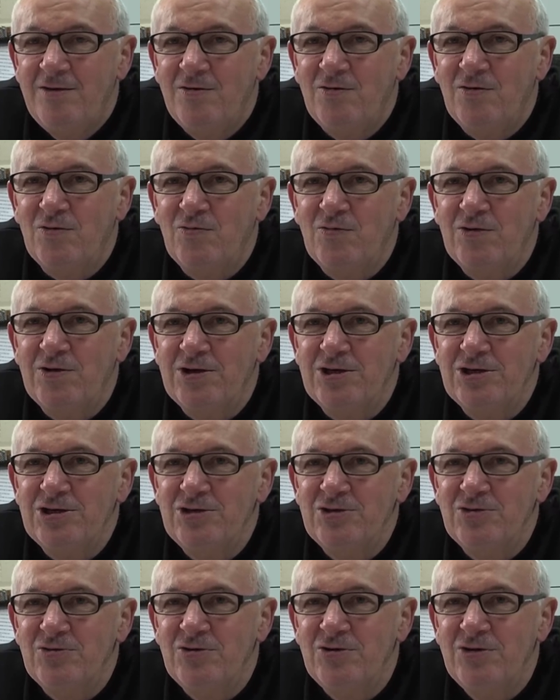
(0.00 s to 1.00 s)
or whether it,
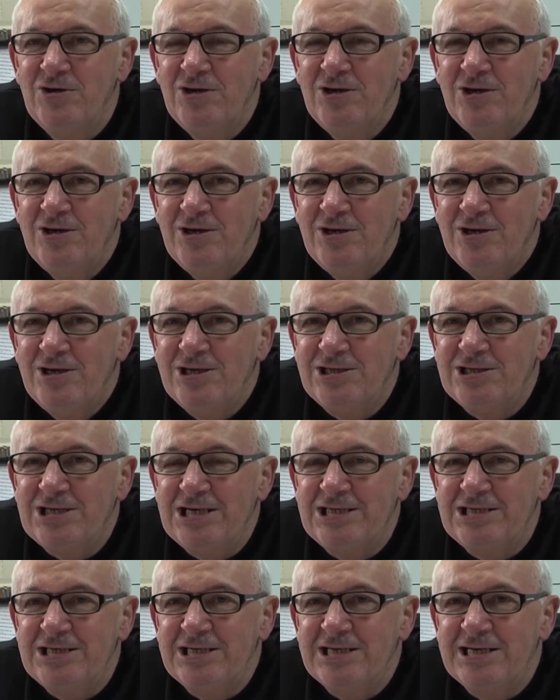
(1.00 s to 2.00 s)
you know, as
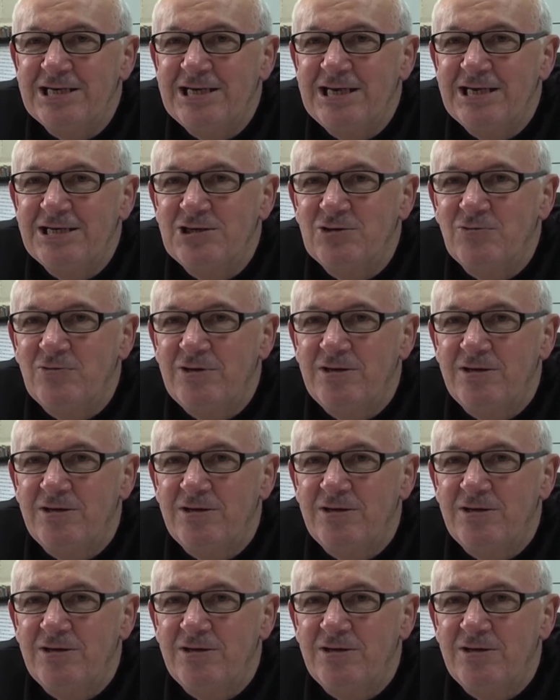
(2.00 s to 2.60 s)
I say to the kids, the one